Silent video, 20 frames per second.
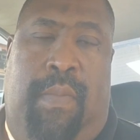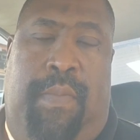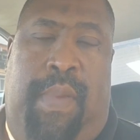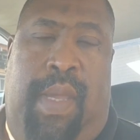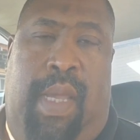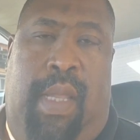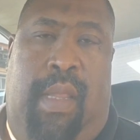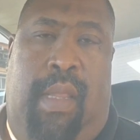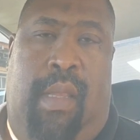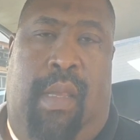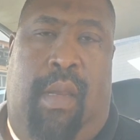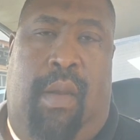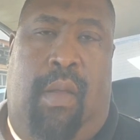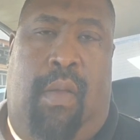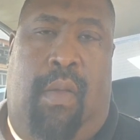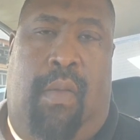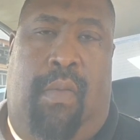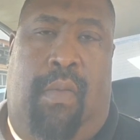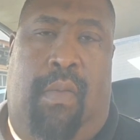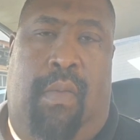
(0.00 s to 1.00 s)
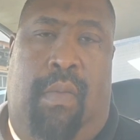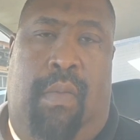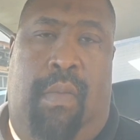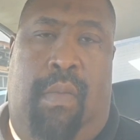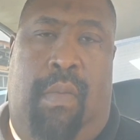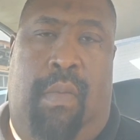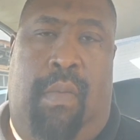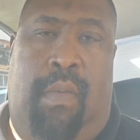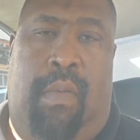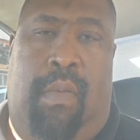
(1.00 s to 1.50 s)
be, you know,
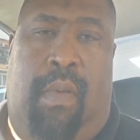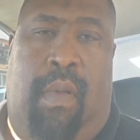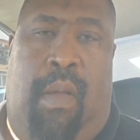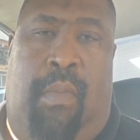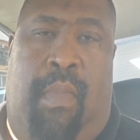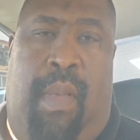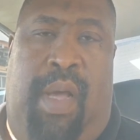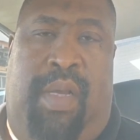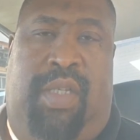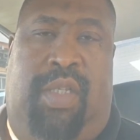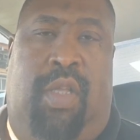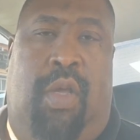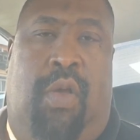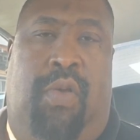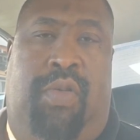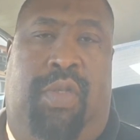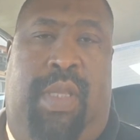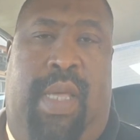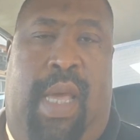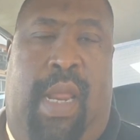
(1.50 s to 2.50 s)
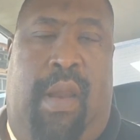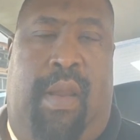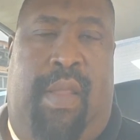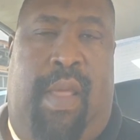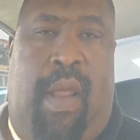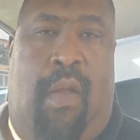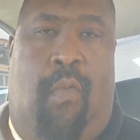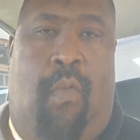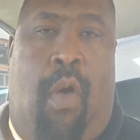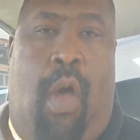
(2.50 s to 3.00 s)
amongst those that are,
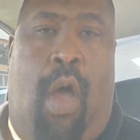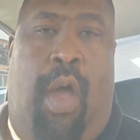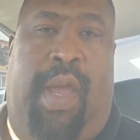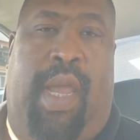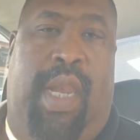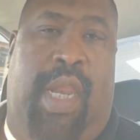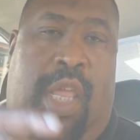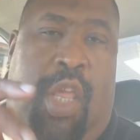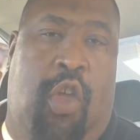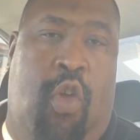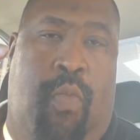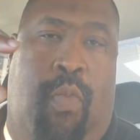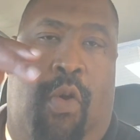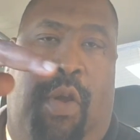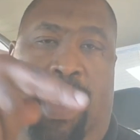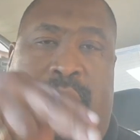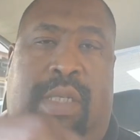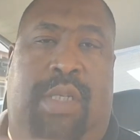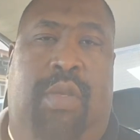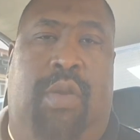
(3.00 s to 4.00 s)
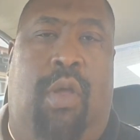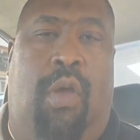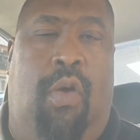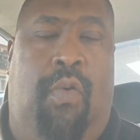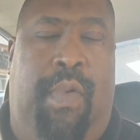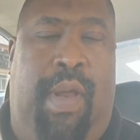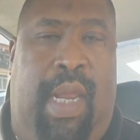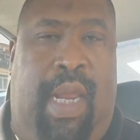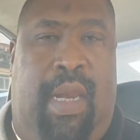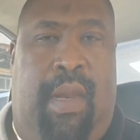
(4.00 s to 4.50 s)
that walk in hubris, you know,
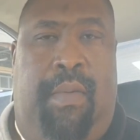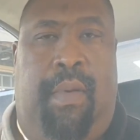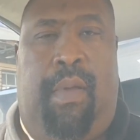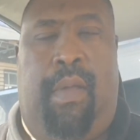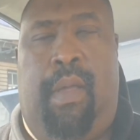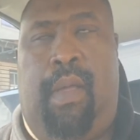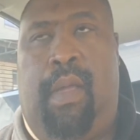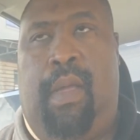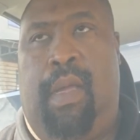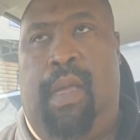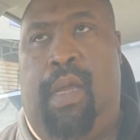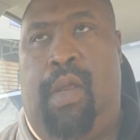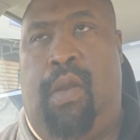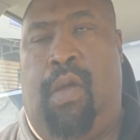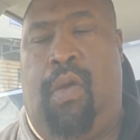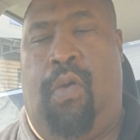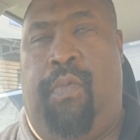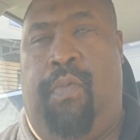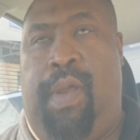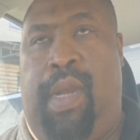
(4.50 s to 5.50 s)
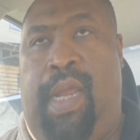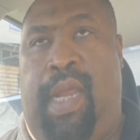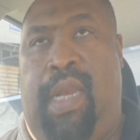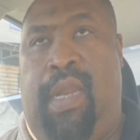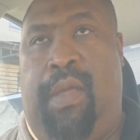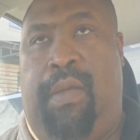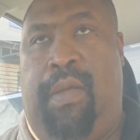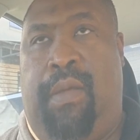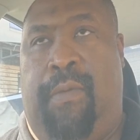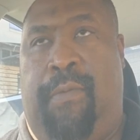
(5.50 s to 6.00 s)
we need to, you know, we need
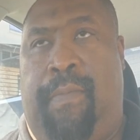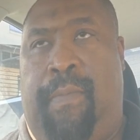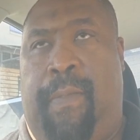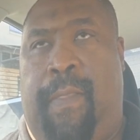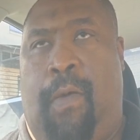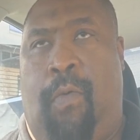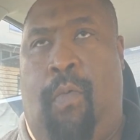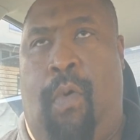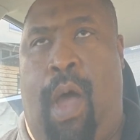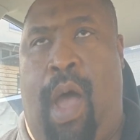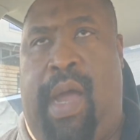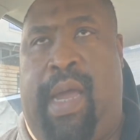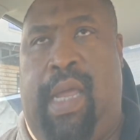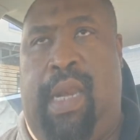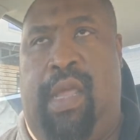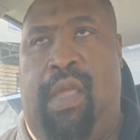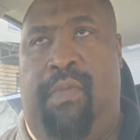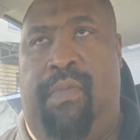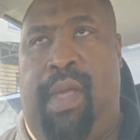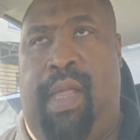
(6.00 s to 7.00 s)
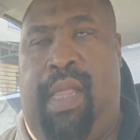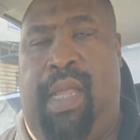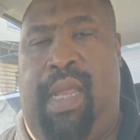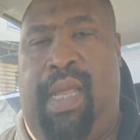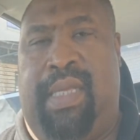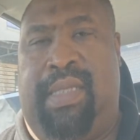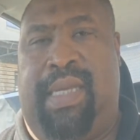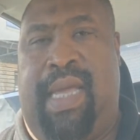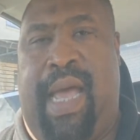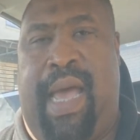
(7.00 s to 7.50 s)
to walk in humility
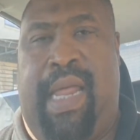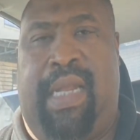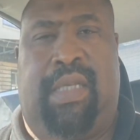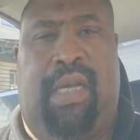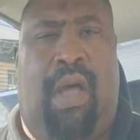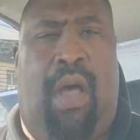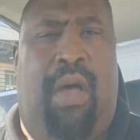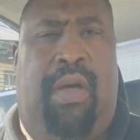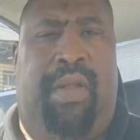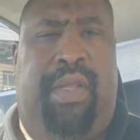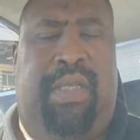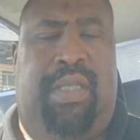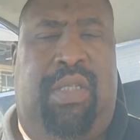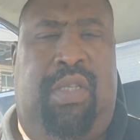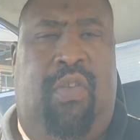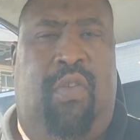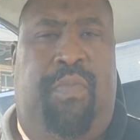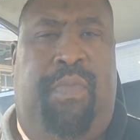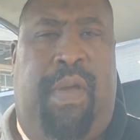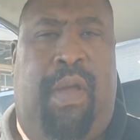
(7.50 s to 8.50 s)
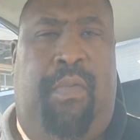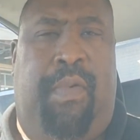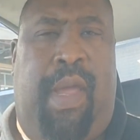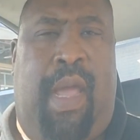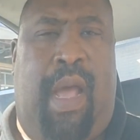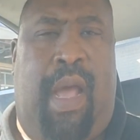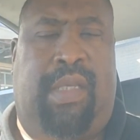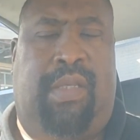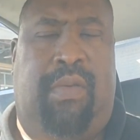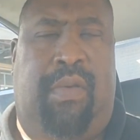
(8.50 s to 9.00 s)
as God has called us to, but
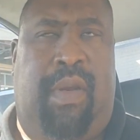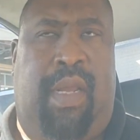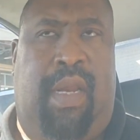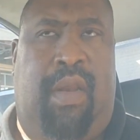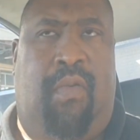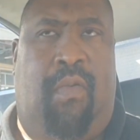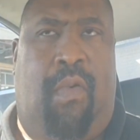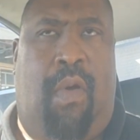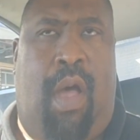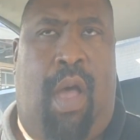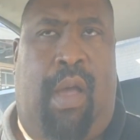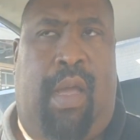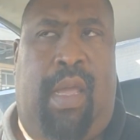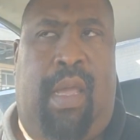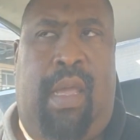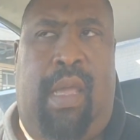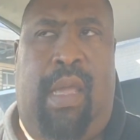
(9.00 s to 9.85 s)
we also need to walk